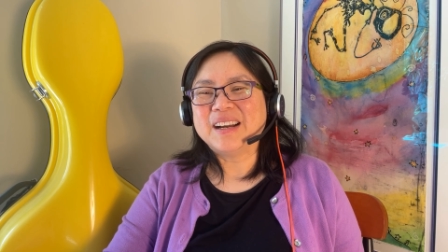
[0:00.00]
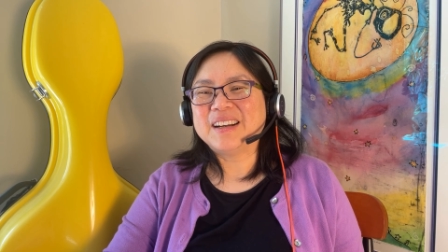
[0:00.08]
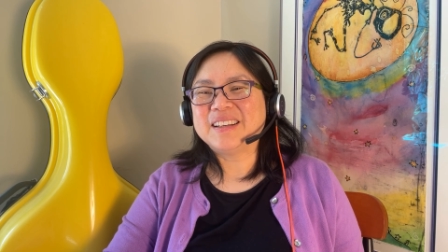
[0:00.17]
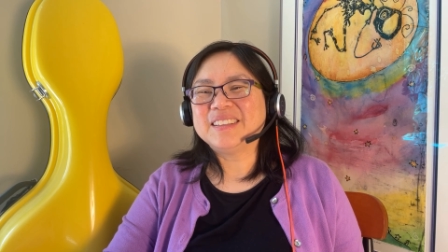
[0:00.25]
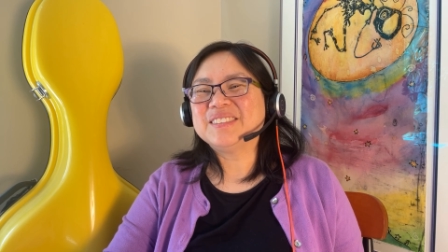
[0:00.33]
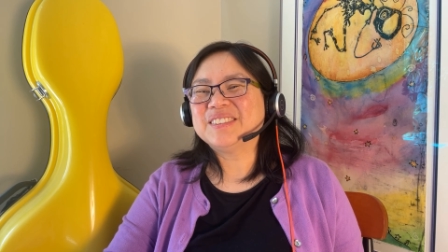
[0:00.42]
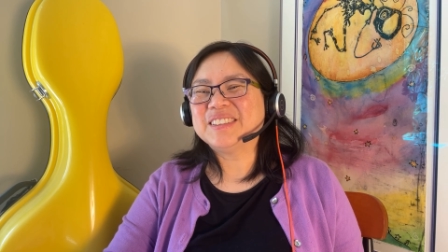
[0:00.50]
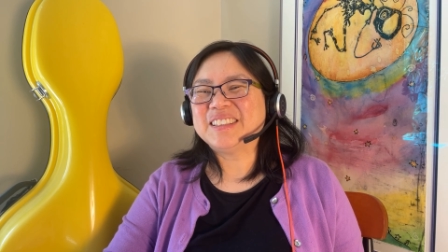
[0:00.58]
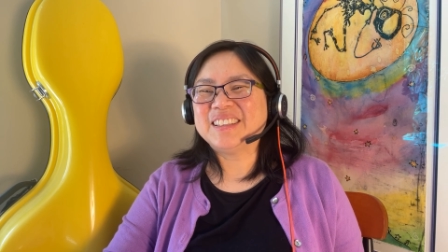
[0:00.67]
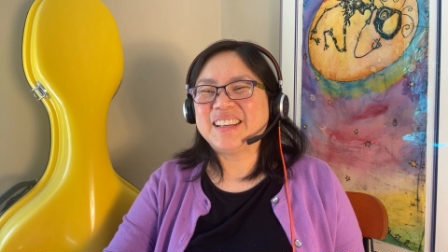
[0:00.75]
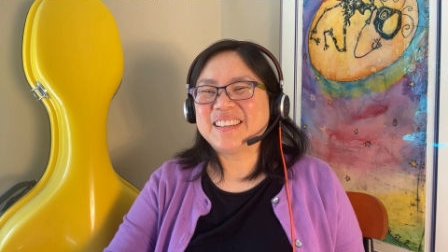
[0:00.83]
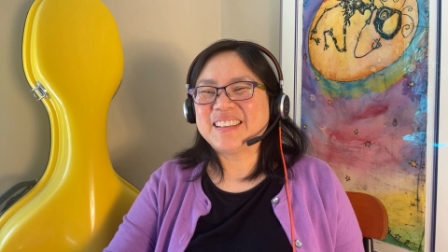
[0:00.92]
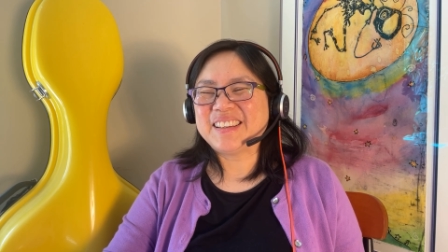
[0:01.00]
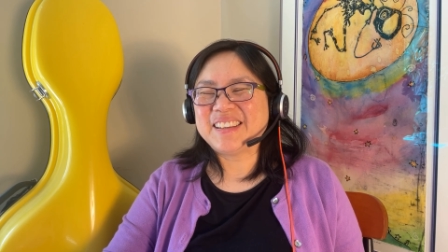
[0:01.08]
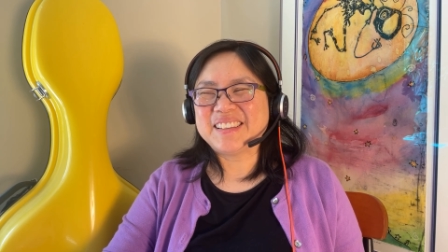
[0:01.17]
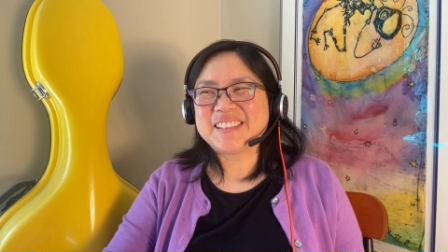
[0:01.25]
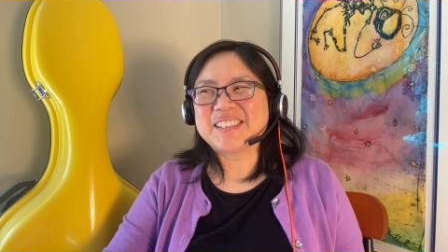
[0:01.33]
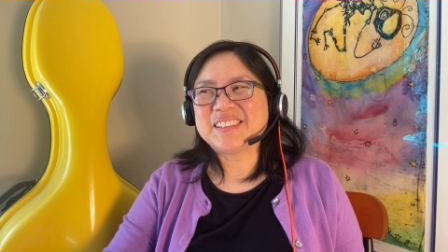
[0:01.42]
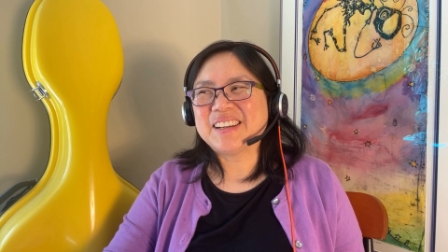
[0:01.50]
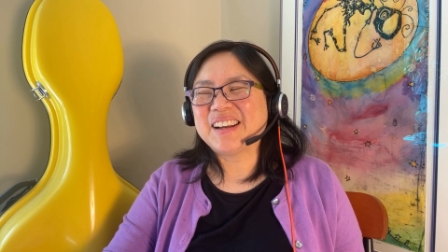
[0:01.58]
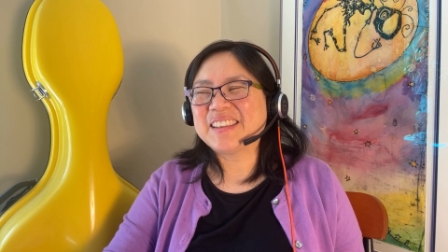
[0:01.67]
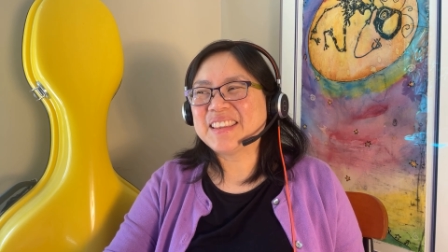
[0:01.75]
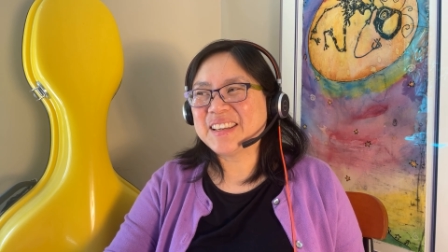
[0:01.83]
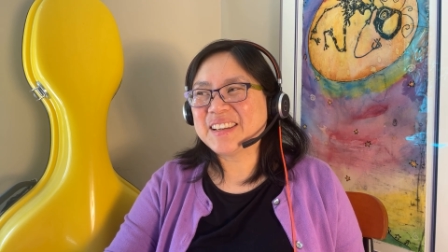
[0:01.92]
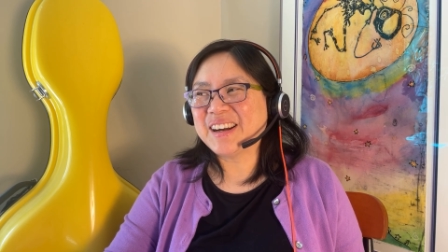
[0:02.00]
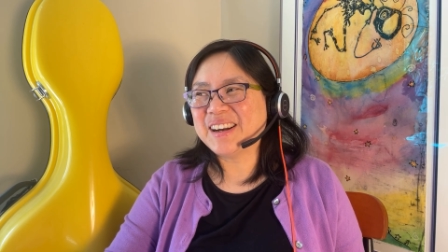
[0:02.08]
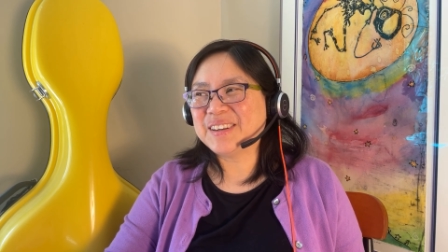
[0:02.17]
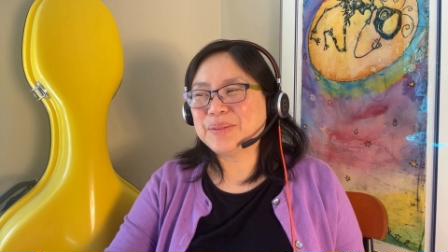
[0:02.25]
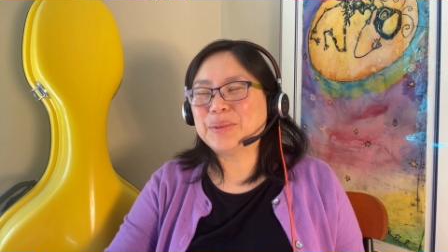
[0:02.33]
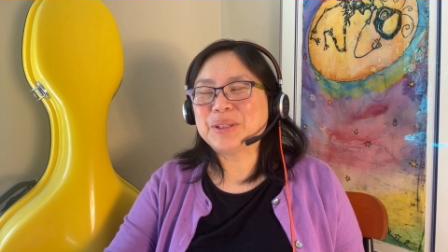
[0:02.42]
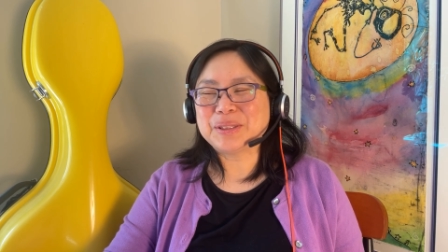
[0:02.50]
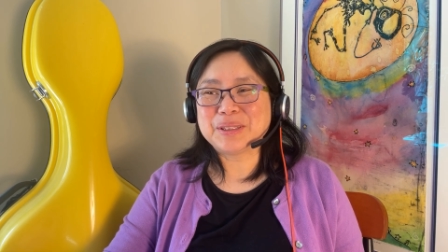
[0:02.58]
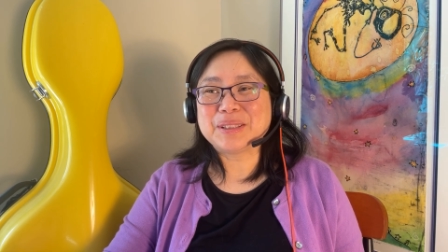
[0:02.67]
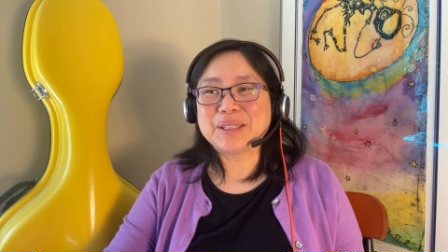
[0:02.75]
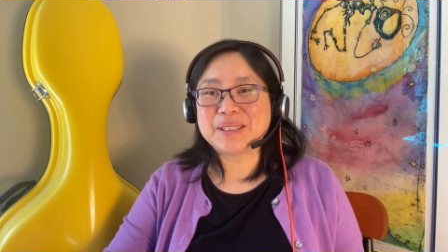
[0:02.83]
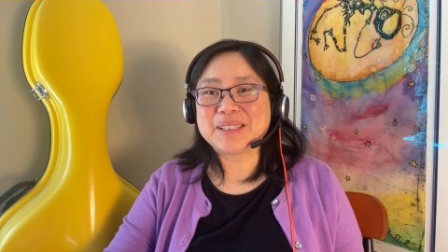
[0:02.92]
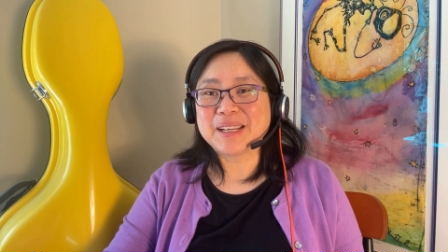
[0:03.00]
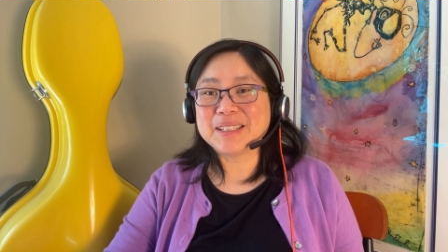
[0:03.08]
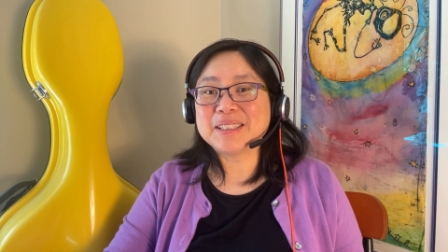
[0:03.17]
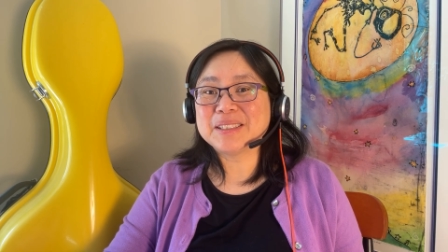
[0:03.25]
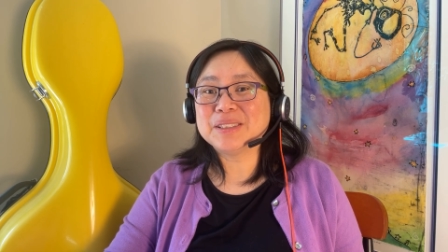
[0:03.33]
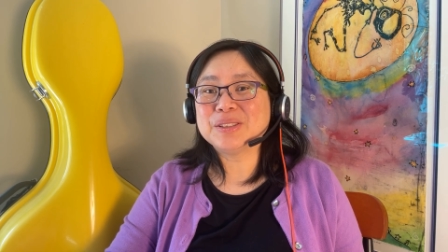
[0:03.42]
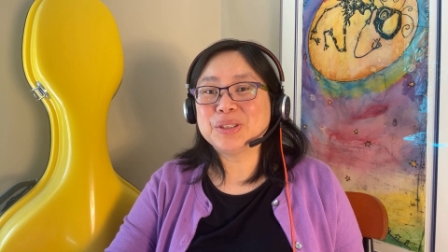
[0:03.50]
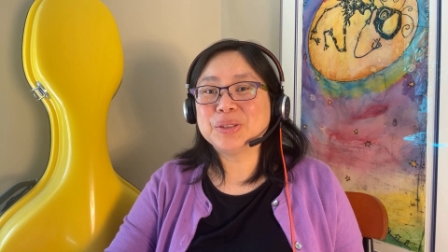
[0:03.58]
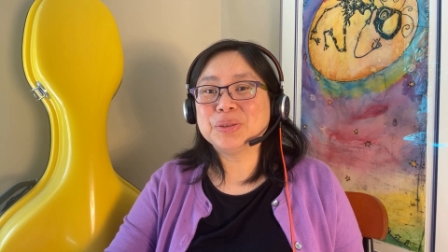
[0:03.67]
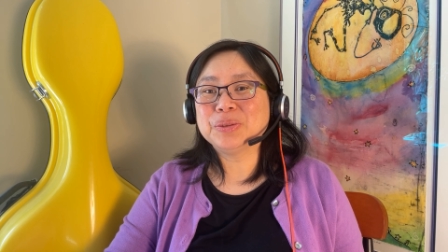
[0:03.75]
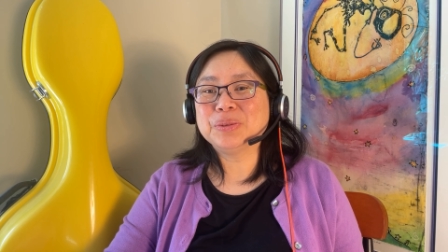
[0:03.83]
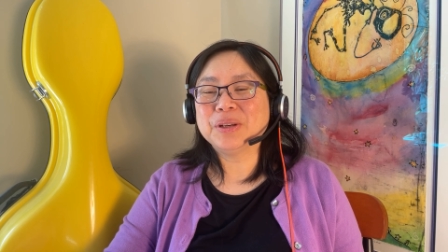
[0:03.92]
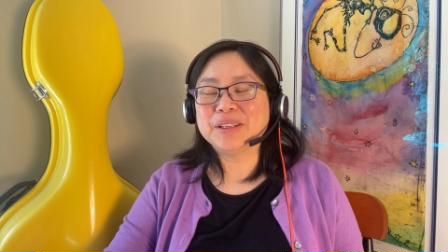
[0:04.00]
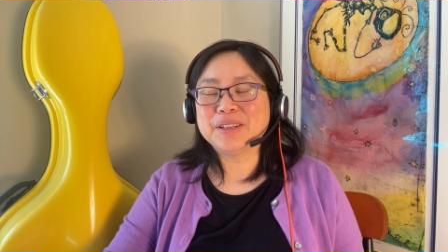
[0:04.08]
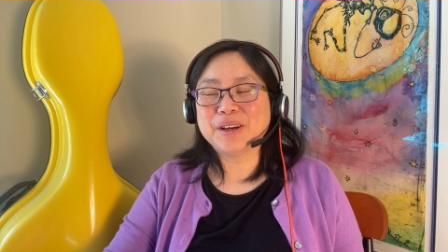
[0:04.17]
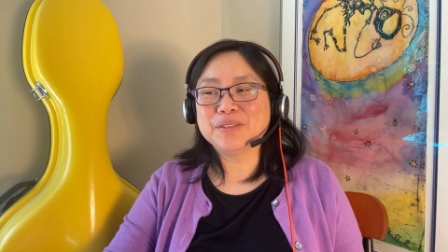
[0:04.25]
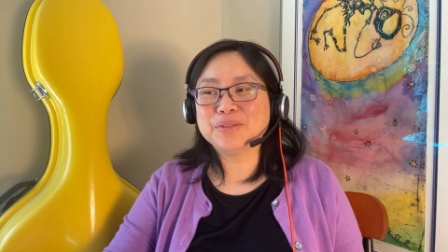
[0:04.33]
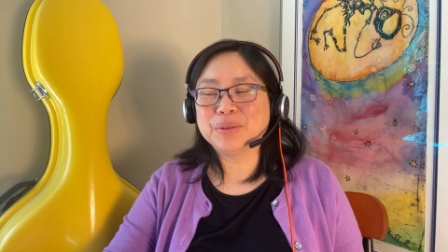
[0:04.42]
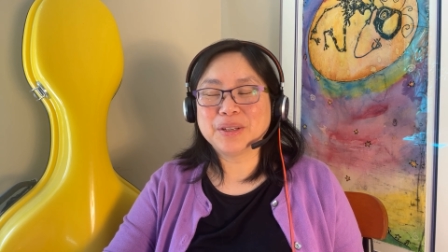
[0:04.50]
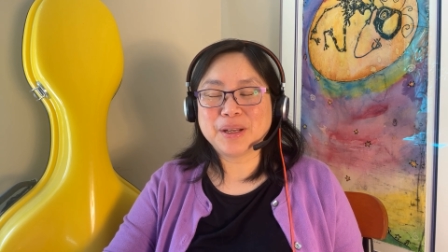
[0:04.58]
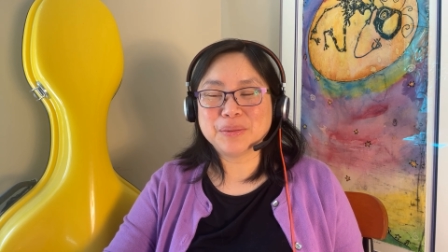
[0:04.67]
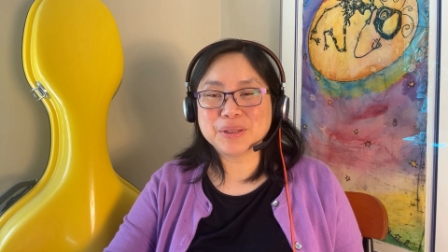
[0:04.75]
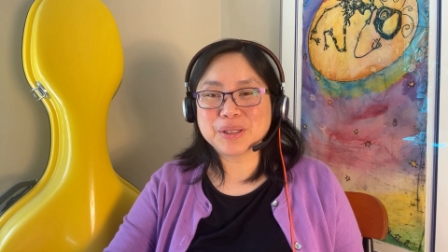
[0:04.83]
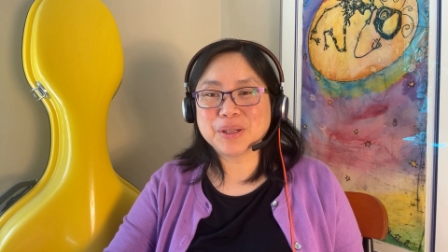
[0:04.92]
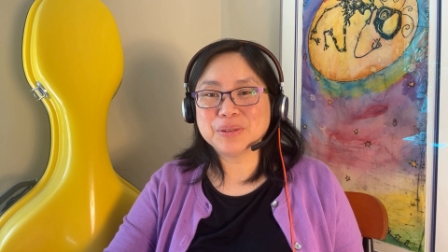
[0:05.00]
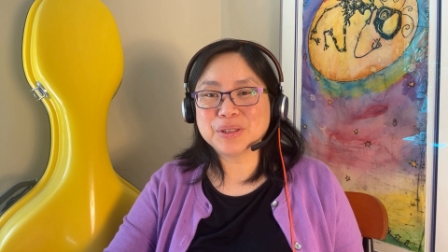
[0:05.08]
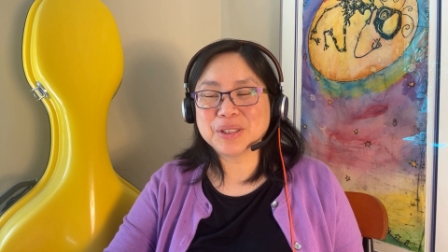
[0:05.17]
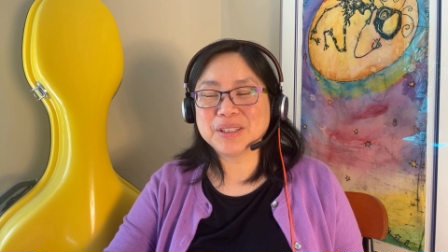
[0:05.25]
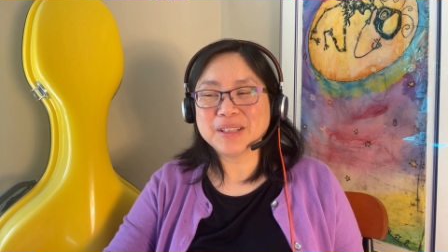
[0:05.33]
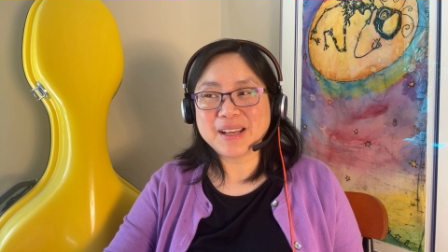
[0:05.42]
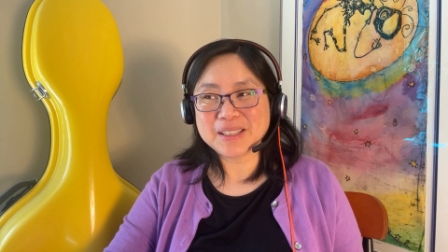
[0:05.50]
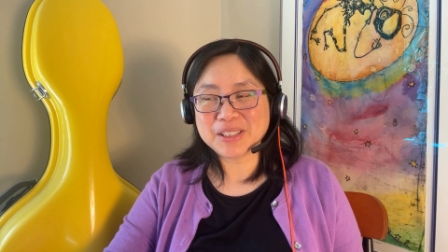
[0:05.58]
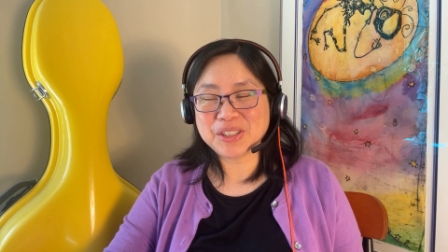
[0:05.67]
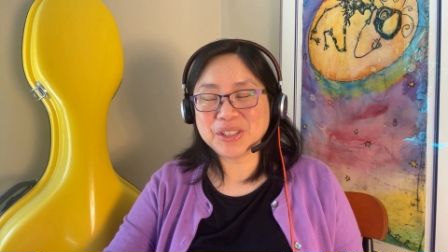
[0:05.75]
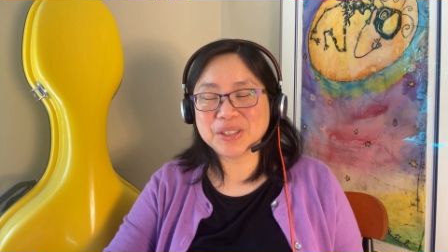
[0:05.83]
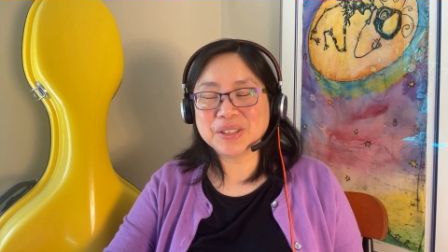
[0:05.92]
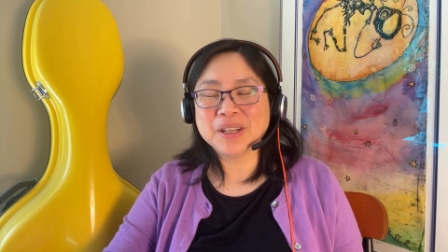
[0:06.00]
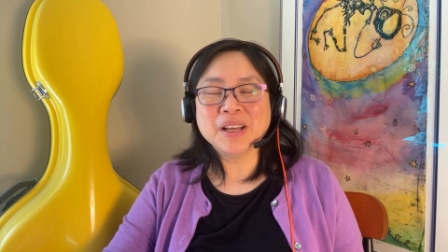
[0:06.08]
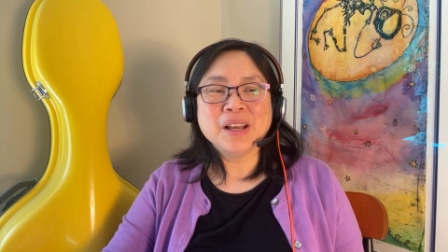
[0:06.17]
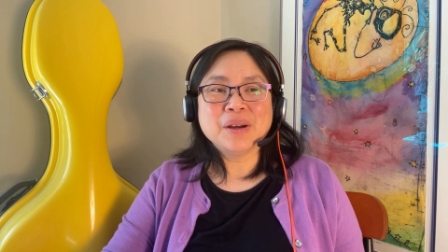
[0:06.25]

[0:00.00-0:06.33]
I really like that answer. I think one of the things I didn't do enough when I was coaching last year